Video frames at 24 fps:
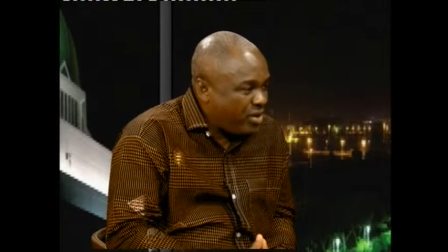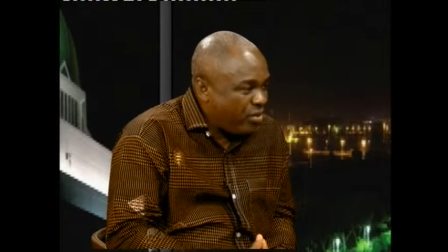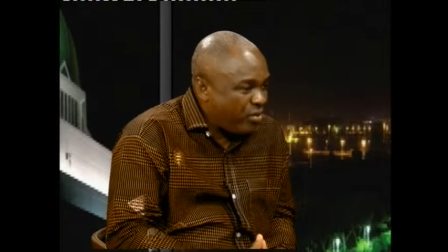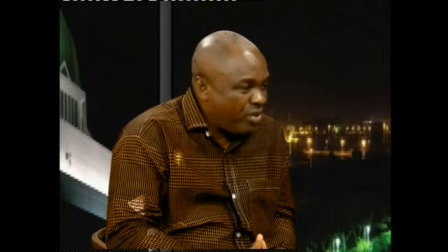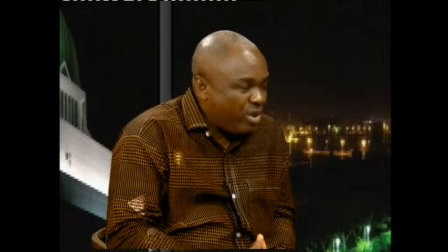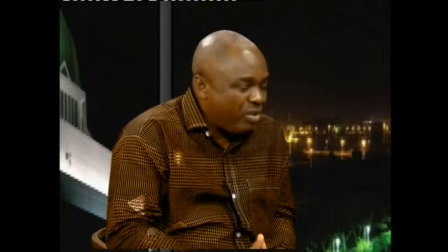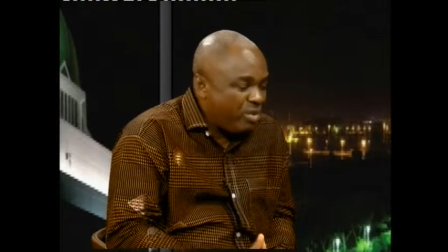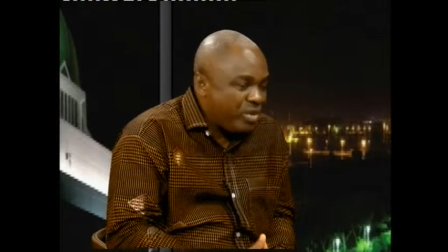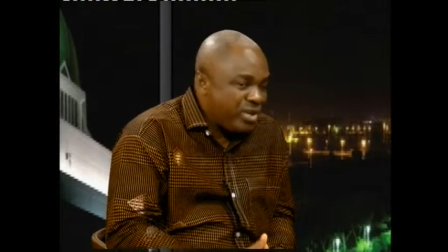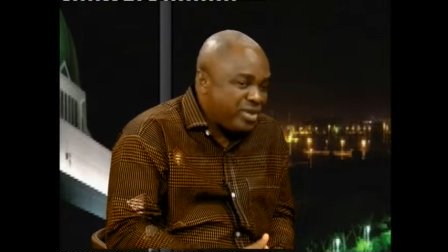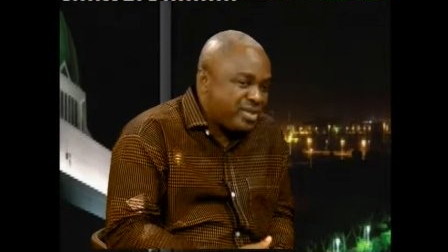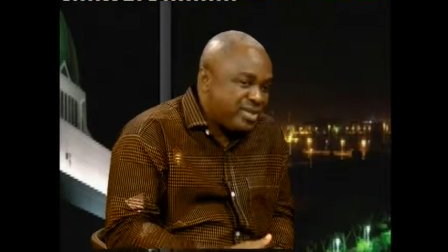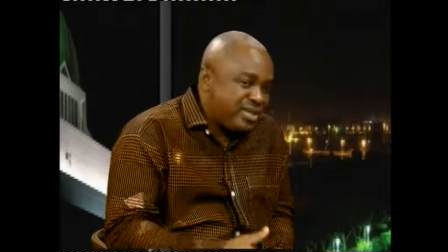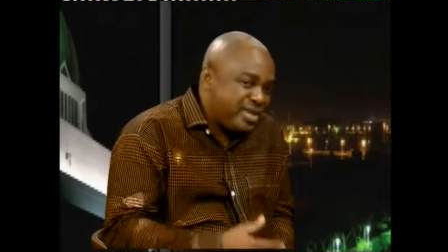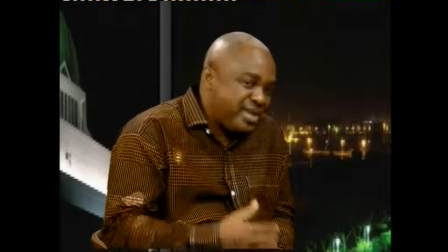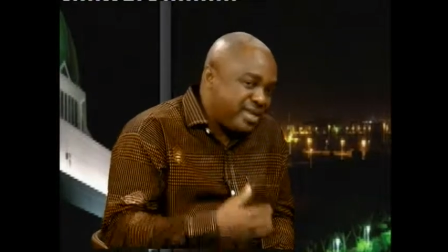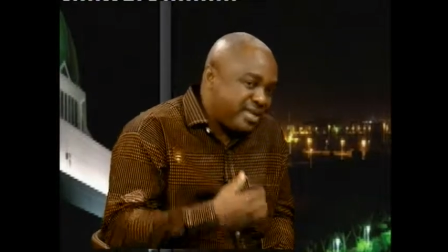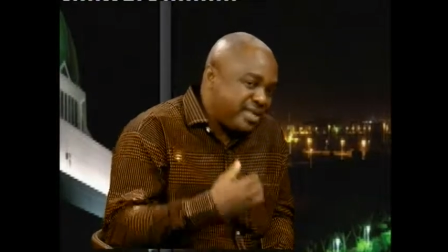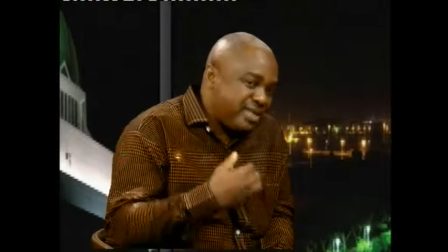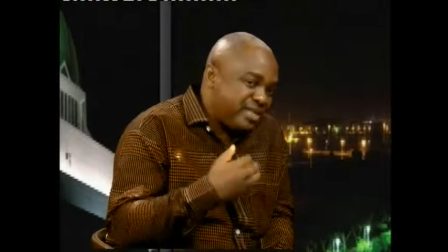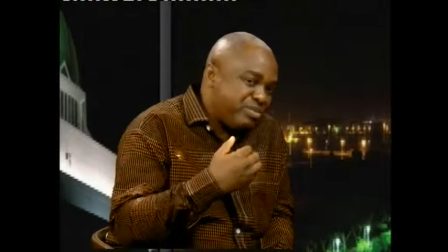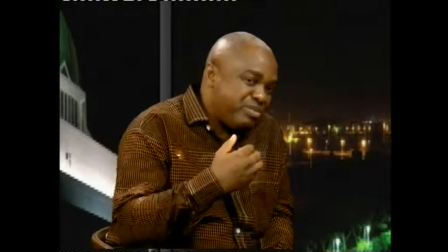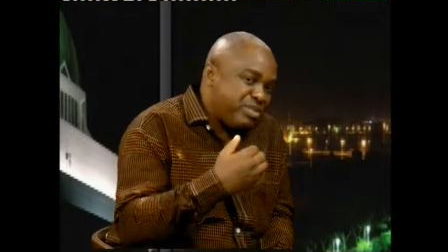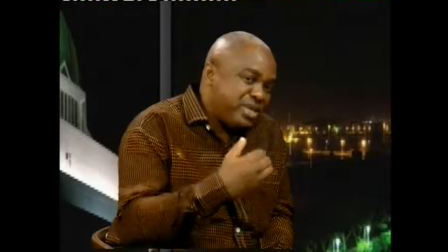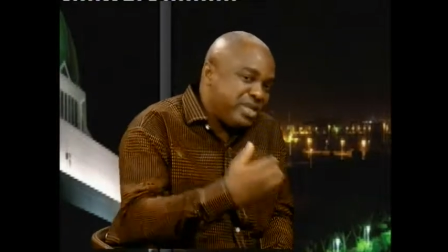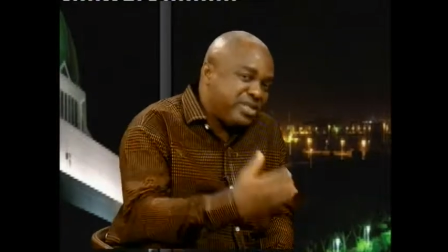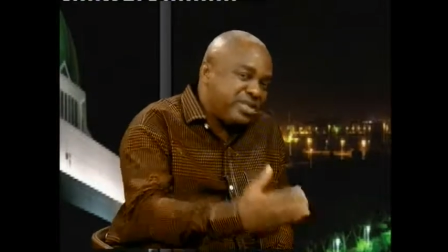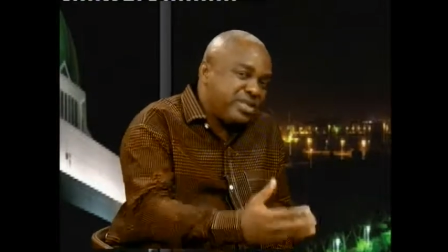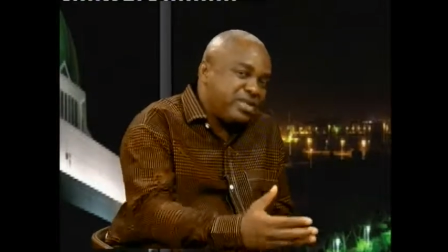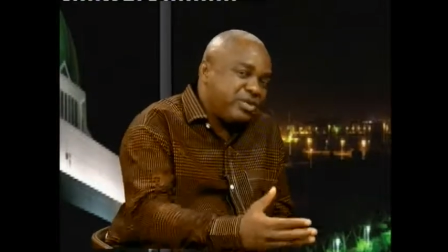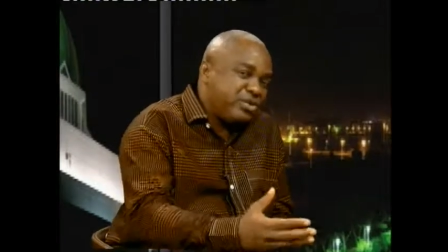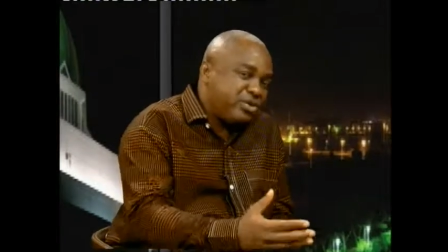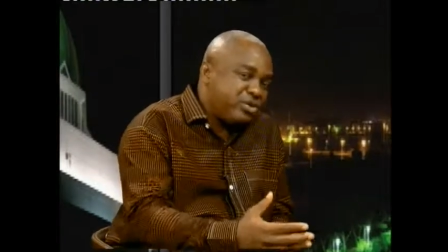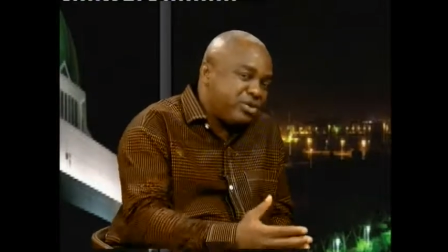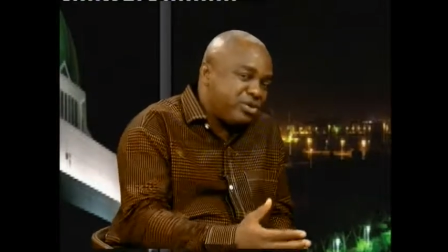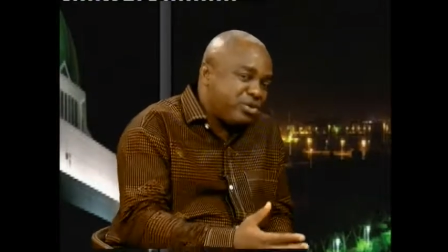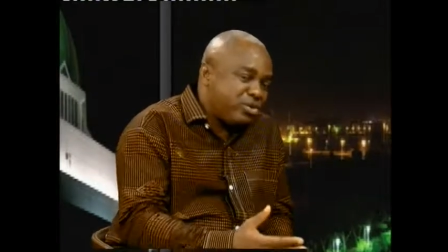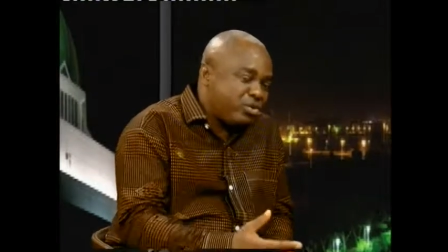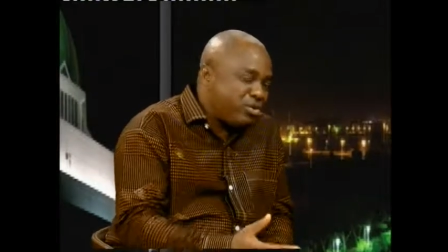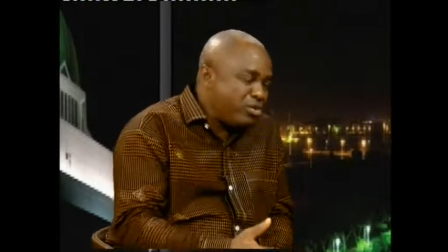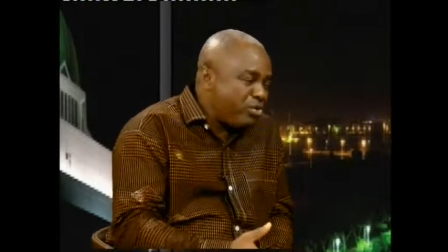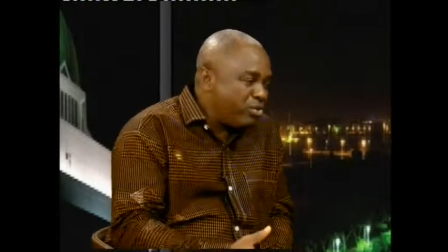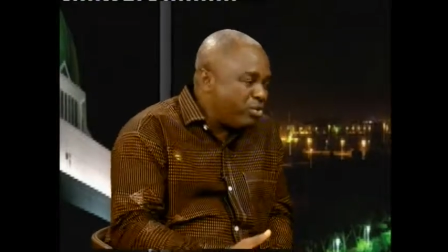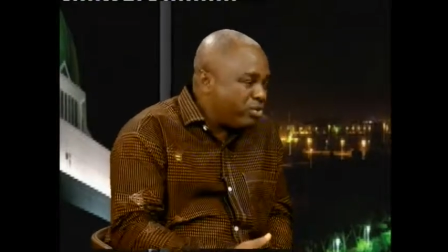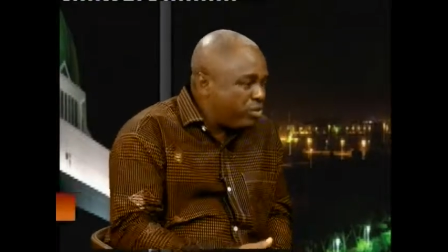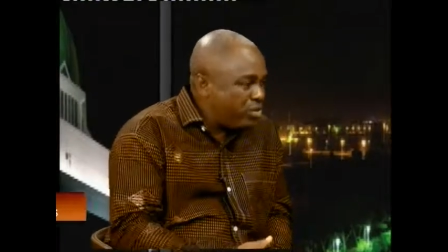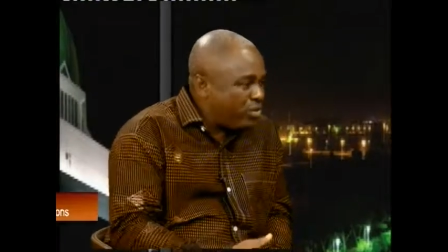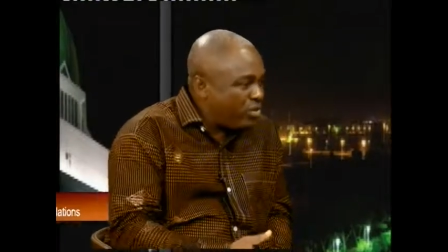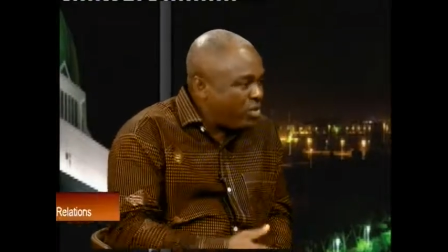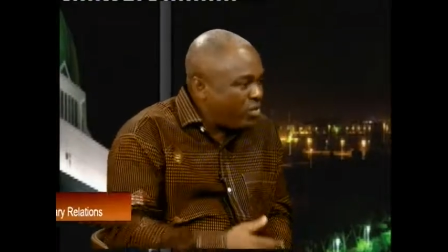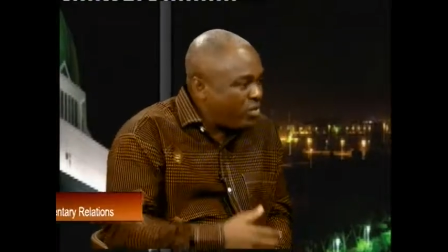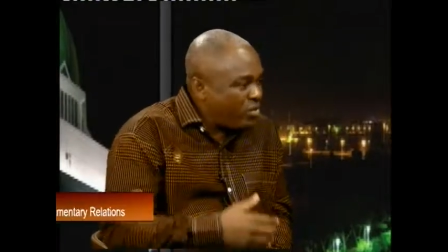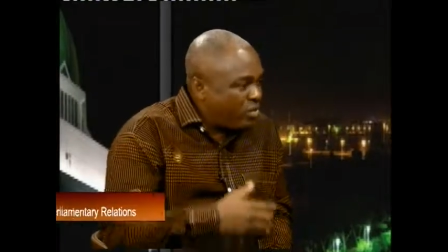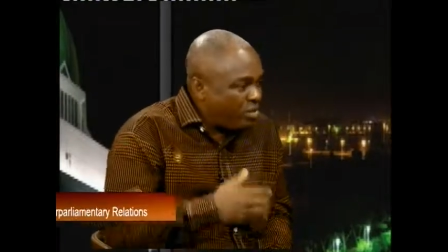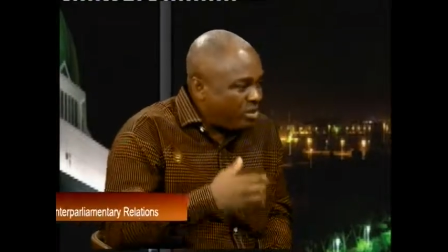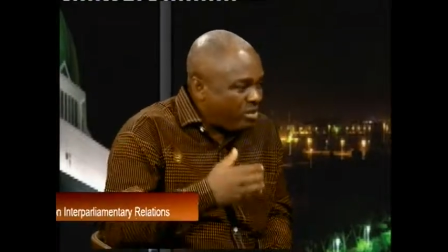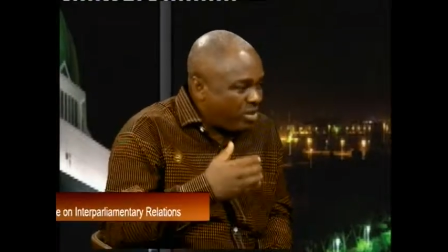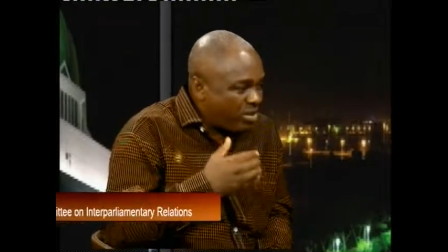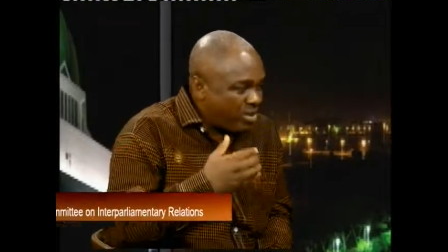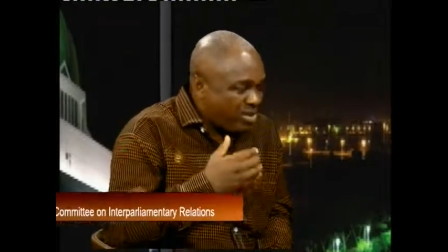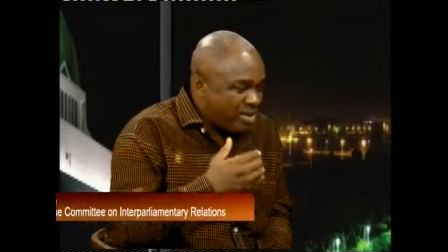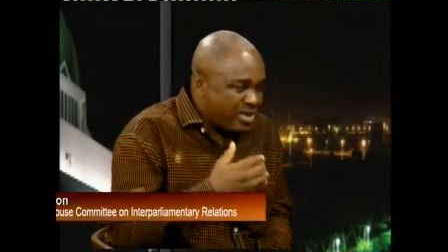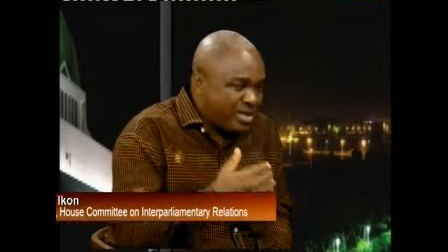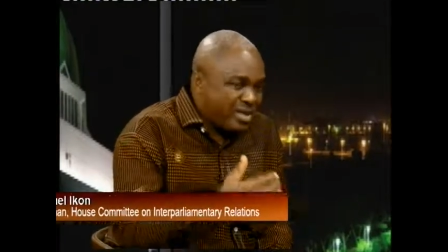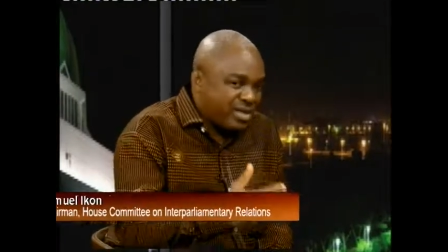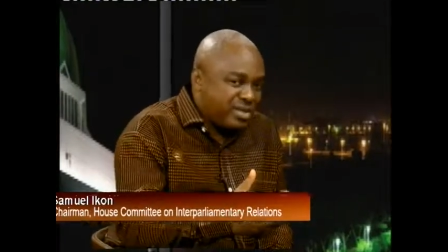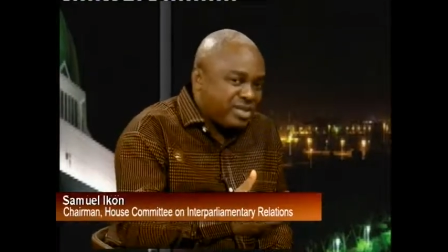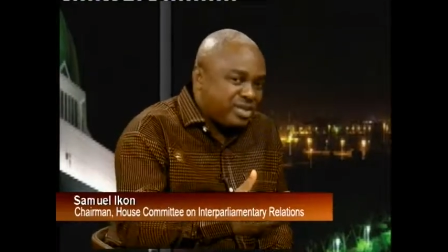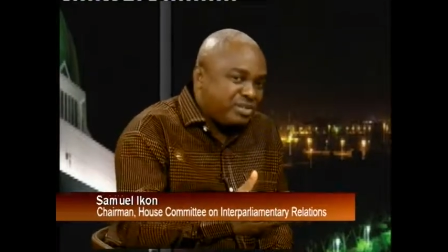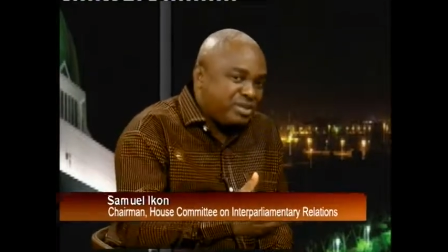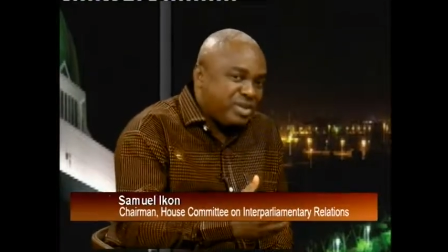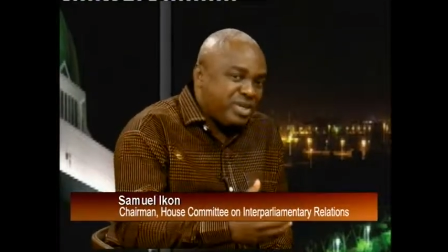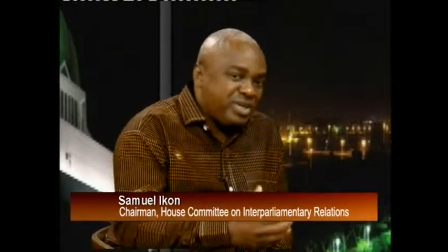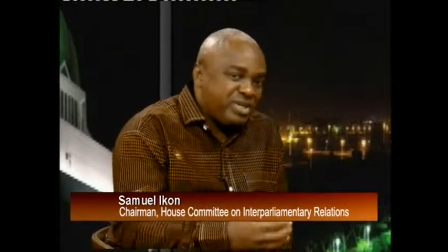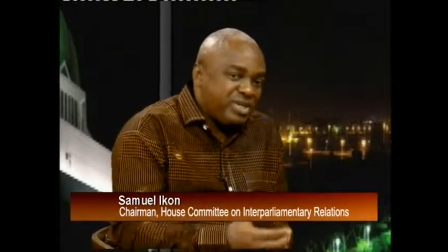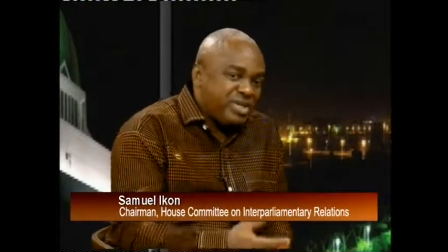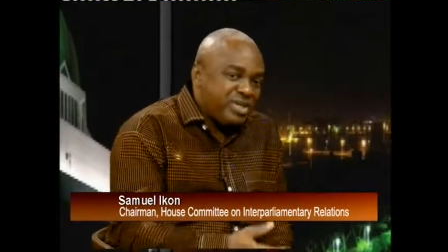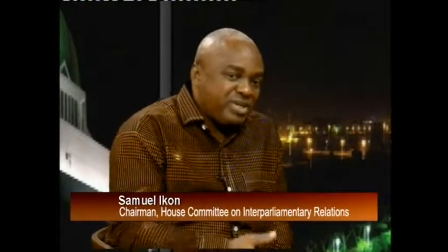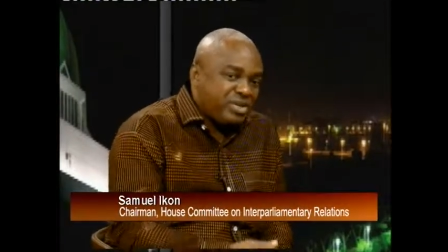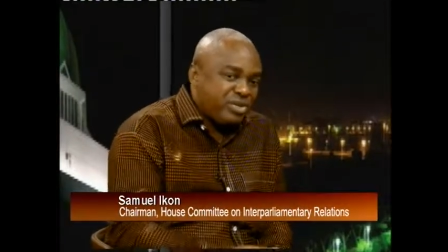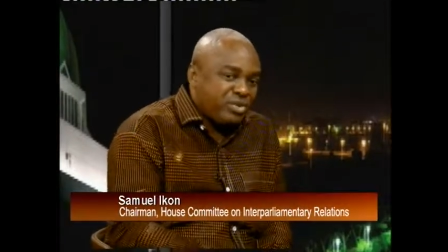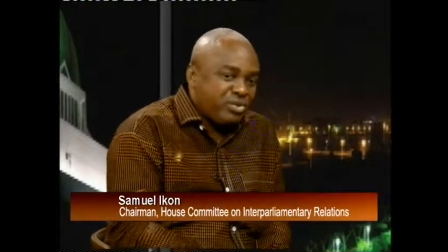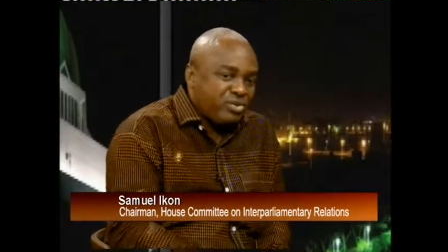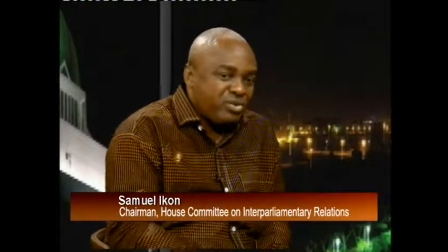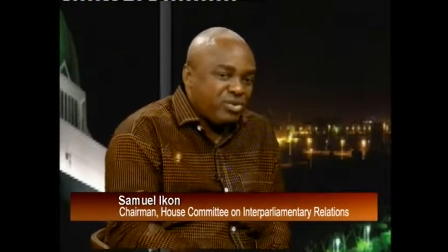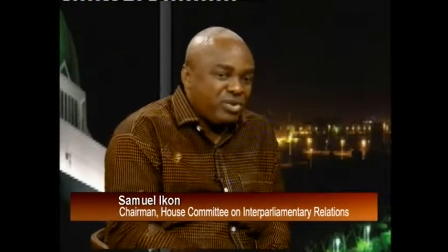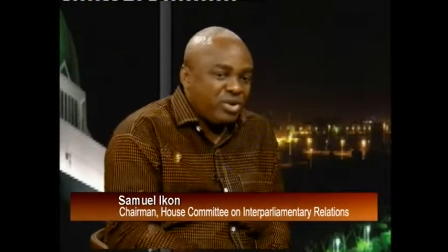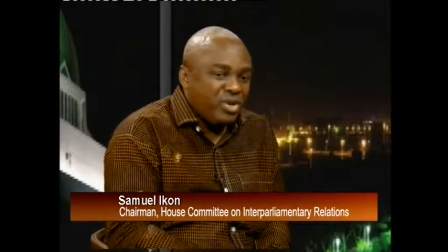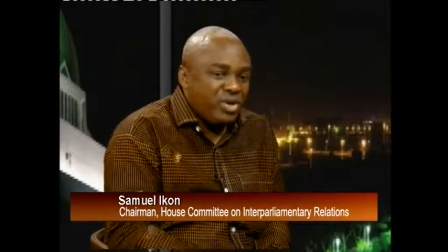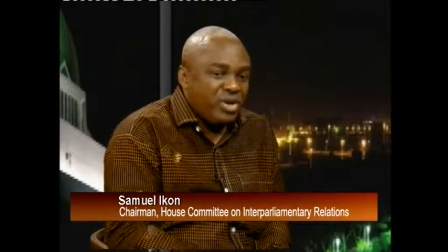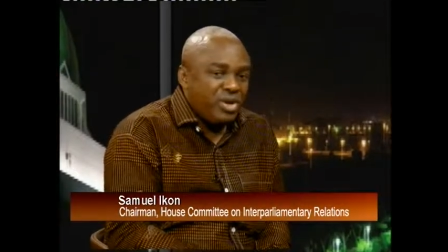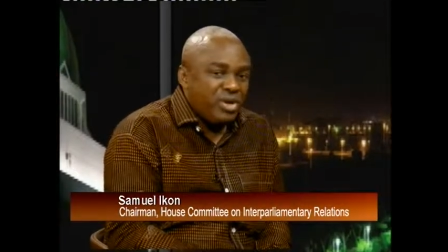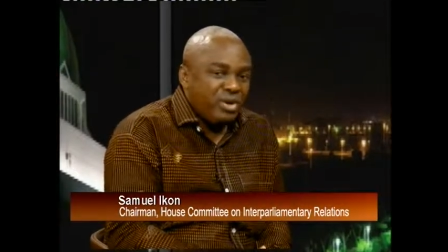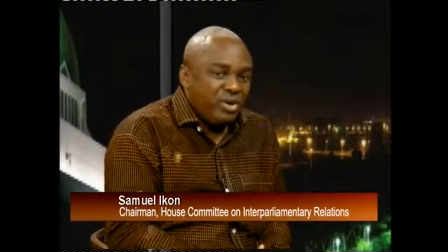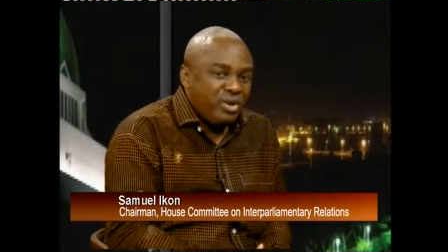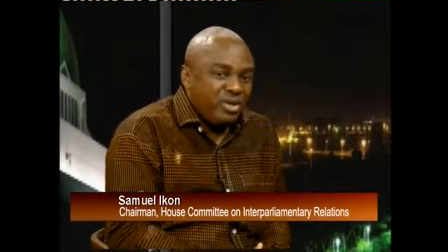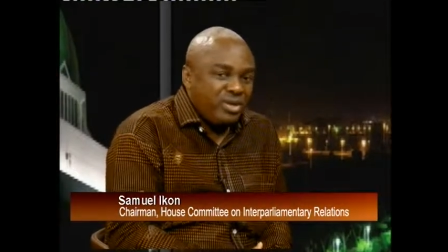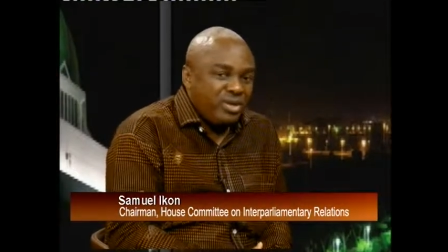We must take this message to the schools. We must take this message to all the